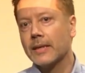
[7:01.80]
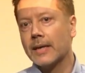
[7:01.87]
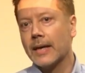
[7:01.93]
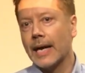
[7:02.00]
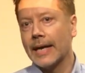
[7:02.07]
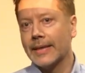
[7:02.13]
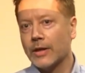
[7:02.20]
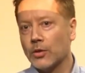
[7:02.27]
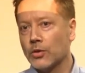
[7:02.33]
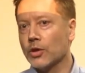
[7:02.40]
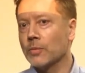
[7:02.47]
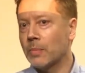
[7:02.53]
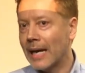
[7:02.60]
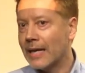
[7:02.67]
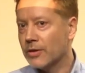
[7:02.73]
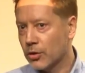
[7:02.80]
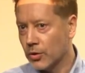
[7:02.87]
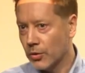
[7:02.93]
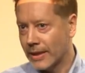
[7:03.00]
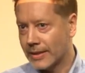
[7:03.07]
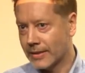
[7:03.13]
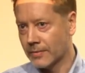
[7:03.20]
and they do not plan to do
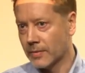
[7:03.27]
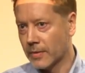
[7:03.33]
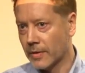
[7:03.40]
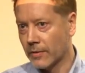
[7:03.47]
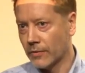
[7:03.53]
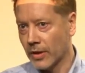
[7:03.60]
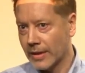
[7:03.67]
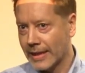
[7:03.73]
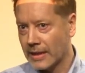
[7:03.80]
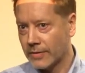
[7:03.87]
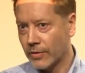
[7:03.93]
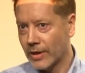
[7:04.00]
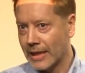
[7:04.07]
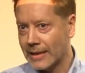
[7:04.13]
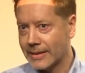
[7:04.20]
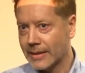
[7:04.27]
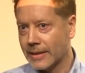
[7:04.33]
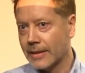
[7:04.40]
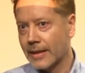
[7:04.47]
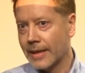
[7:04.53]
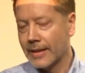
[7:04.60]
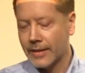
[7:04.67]
it for the next few years,
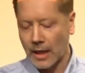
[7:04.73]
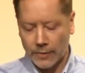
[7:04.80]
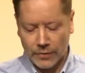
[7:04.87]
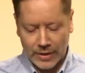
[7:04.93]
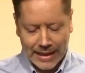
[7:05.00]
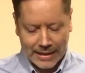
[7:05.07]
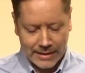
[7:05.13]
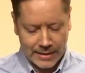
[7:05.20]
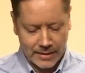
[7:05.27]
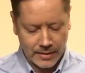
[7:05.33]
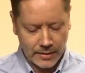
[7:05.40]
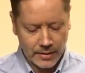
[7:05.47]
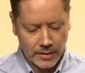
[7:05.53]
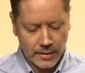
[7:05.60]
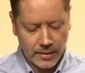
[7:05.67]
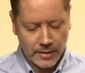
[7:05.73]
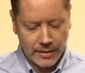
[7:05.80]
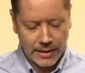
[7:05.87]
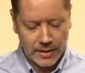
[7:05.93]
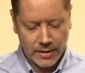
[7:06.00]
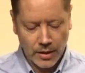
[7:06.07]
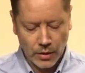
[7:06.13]
and the time for action
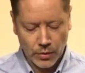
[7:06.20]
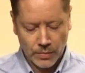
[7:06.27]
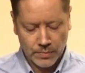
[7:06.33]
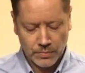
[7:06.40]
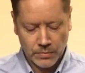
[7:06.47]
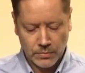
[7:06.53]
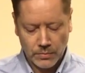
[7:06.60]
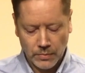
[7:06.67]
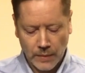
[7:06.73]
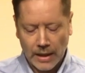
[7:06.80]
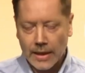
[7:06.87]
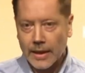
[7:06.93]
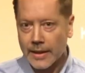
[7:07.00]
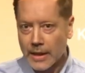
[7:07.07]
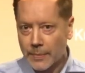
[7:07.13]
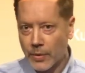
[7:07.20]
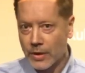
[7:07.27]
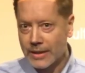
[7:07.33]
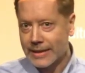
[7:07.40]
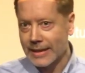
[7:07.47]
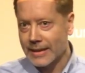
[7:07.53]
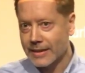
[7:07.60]
is now. The
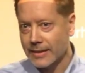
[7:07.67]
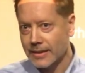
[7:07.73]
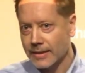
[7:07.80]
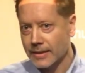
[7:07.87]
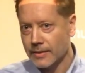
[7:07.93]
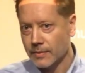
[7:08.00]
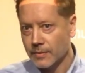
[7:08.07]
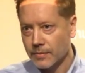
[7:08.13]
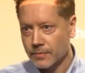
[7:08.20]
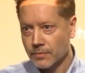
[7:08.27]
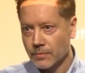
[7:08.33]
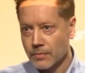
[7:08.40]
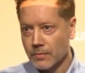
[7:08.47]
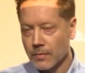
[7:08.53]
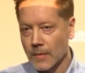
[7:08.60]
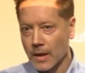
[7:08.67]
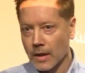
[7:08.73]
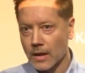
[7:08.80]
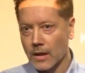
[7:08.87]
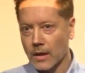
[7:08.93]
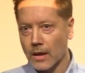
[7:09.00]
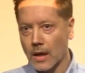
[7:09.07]
politicians,
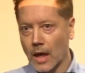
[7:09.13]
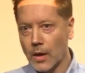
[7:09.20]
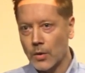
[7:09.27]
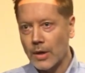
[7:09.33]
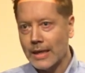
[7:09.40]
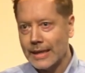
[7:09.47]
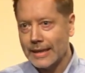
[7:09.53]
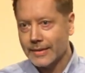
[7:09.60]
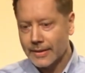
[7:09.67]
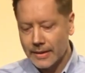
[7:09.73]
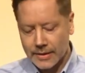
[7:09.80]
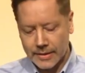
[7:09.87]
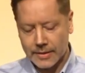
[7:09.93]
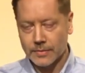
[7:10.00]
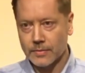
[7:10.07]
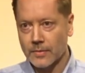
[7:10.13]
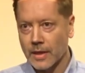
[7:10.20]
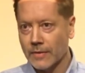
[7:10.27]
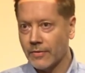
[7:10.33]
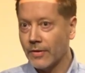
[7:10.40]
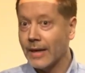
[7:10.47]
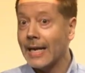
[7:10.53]
our leaders, and
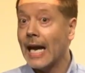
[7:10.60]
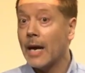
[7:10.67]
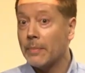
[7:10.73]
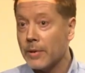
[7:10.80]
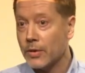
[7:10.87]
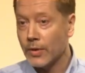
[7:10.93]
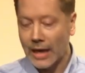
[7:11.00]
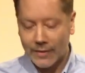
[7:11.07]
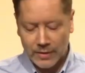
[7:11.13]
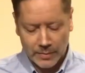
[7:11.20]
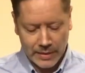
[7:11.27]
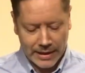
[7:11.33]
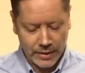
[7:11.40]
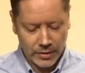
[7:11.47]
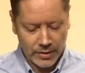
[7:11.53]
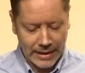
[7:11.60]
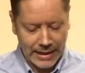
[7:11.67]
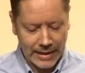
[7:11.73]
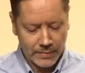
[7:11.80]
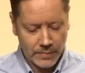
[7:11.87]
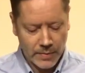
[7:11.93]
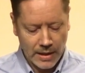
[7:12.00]
we're really happy to have them here
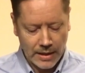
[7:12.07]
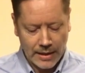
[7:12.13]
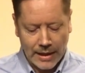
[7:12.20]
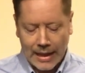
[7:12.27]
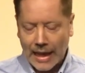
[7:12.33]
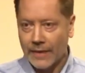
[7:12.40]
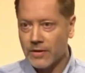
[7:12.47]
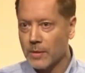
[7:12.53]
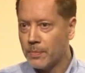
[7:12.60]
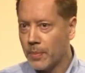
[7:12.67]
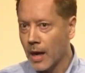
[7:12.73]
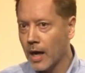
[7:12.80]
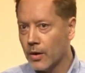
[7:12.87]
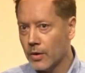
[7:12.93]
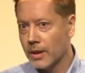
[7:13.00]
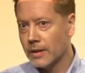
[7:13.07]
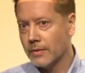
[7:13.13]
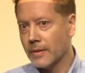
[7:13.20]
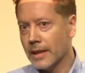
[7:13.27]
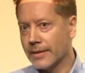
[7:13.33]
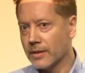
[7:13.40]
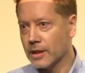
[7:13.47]
today, have the power
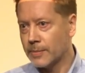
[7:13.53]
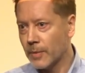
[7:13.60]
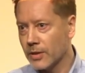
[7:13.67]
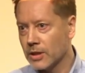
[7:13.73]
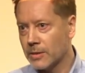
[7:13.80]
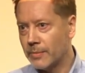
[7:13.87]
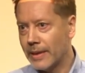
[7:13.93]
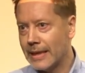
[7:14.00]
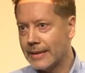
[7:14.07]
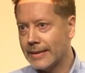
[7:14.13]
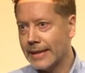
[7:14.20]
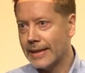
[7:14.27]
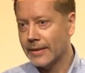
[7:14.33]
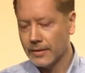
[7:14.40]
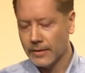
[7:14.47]
and the responsibility